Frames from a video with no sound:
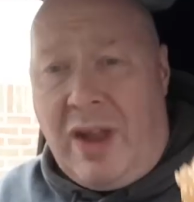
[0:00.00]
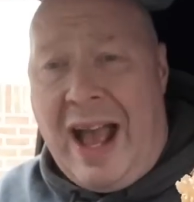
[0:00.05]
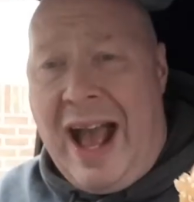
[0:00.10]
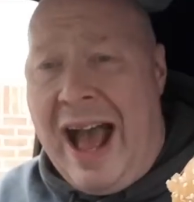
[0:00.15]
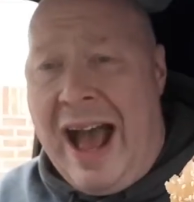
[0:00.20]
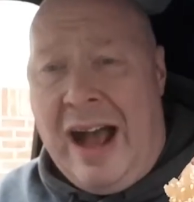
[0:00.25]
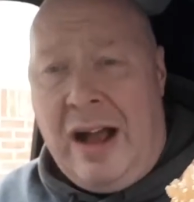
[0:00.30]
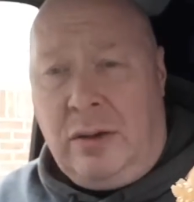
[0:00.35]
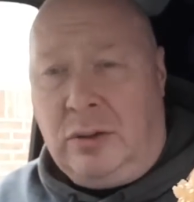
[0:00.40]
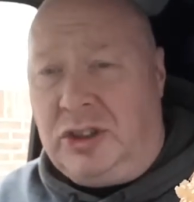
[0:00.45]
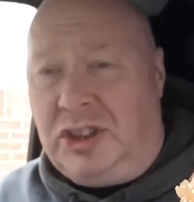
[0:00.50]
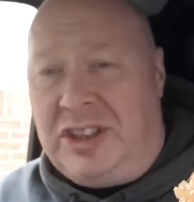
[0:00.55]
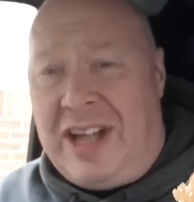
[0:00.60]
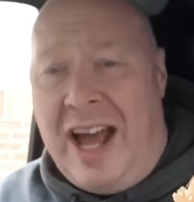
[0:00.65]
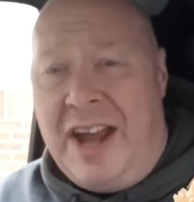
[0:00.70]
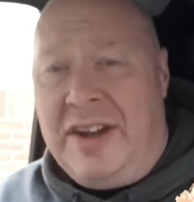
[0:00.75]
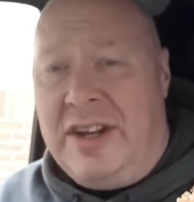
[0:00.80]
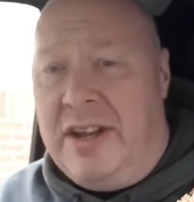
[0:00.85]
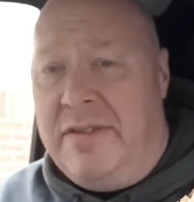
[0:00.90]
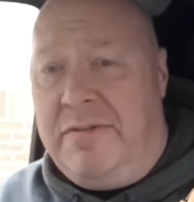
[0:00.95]

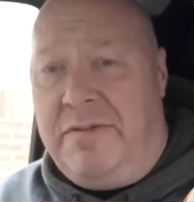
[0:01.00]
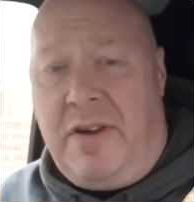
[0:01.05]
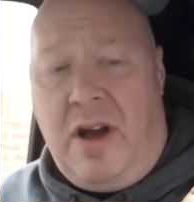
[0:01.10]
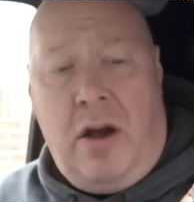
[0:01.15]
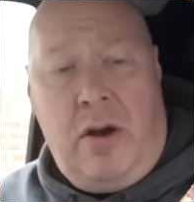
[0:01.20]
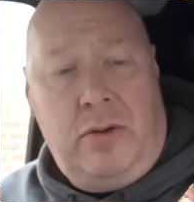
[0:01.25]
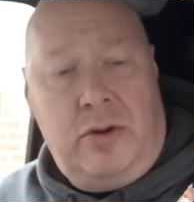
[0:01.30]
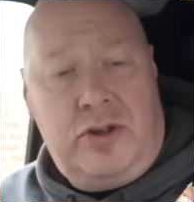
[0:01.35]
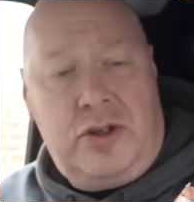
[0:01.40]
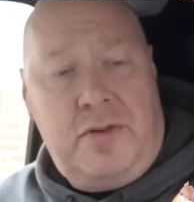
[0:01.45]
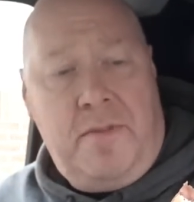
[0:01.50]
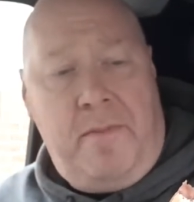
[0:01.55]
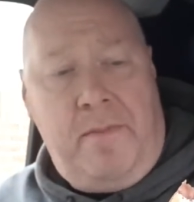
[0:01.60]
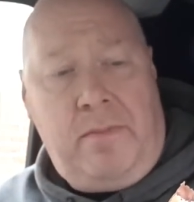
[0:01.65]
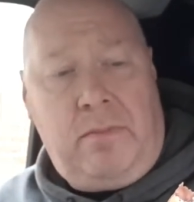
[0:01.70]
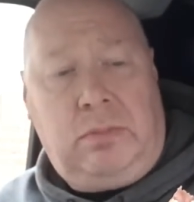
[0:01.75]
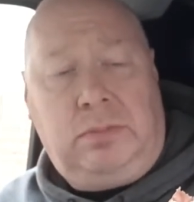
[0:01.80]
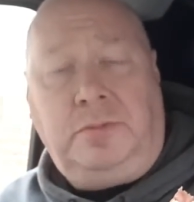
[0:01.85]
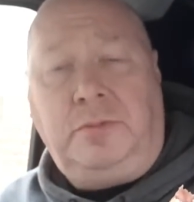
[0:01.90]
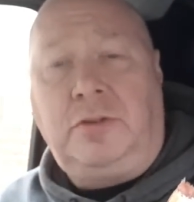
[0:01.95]
Outstanding, folks.
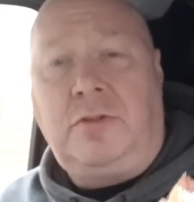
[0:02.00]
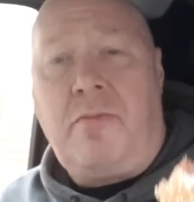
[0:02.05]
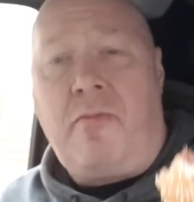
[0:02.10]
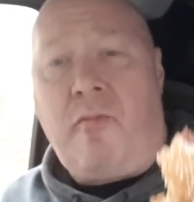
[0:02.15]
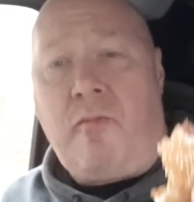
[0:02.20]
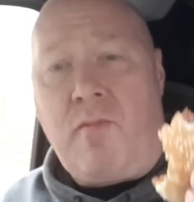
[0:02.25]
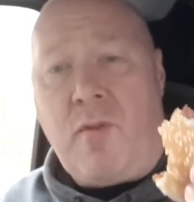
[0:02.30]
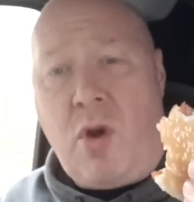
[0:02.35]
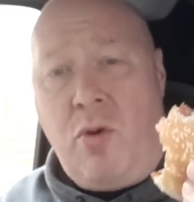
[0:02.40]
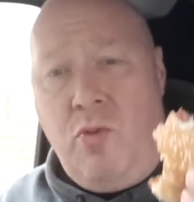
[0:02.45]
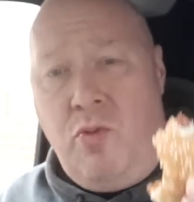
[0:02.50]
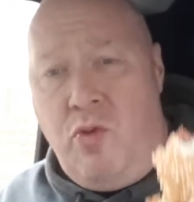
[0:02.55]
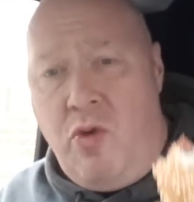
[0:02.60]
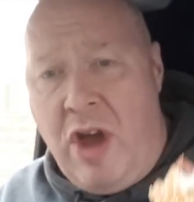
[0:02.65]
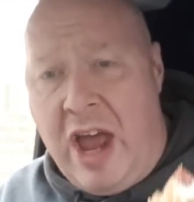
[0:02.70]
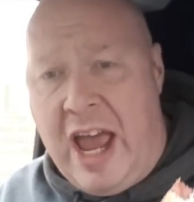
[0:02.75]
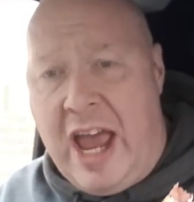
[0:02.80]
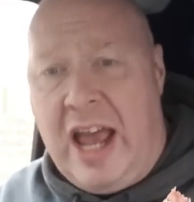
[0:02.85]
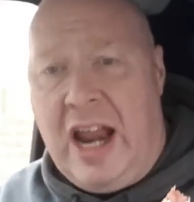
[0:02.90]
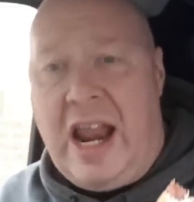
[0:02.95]

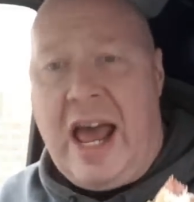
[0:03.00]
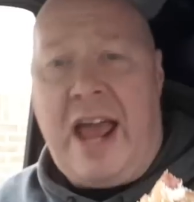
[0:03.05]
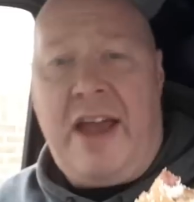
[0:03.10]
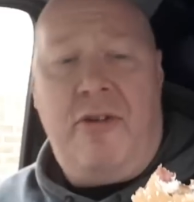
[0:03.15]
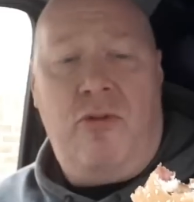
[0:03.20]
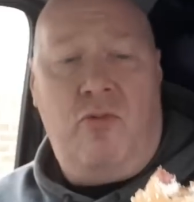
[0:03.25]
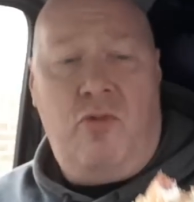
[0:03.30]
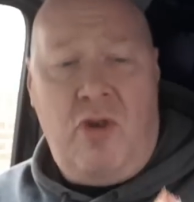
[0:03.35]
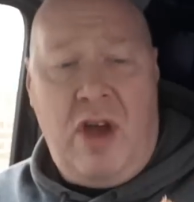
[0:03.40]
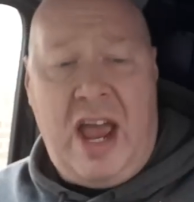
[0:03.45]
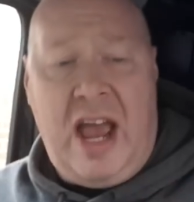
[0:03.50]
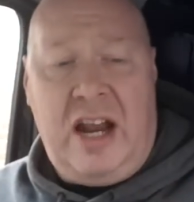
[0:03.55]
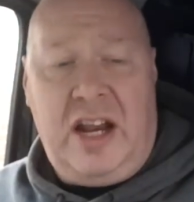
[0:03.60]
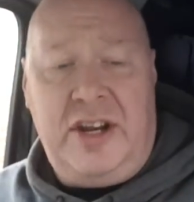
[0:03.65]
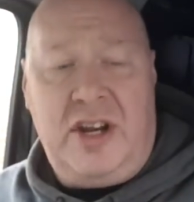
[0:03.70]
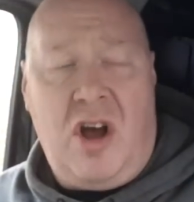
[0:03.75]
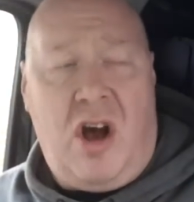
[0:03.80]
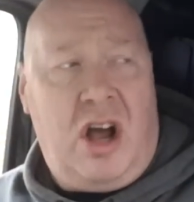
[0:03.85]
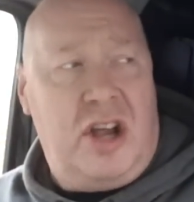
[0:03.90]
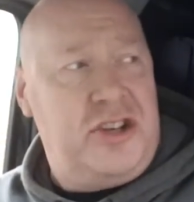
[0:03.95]
Really,
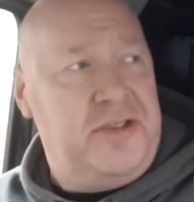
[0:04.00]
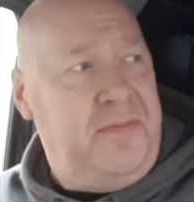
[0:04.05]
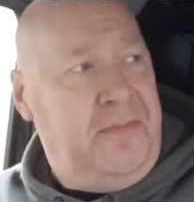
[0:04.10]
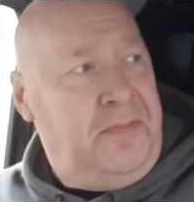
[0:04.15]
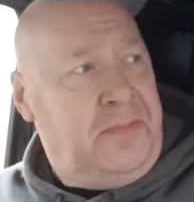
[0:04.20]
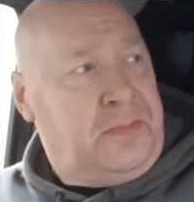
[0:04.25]
really nice.